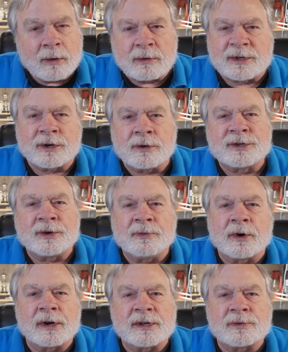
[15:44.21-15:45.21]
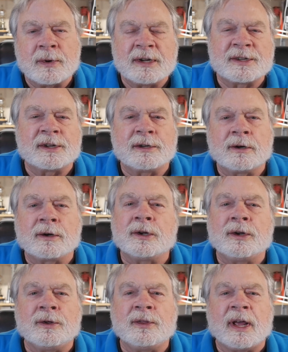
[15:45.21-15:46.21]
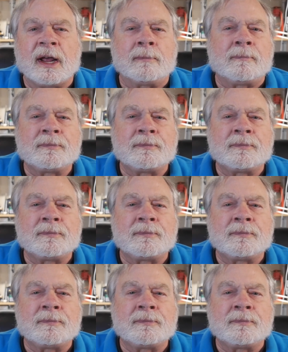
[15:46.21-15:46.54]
which shows you various ways that you can do that.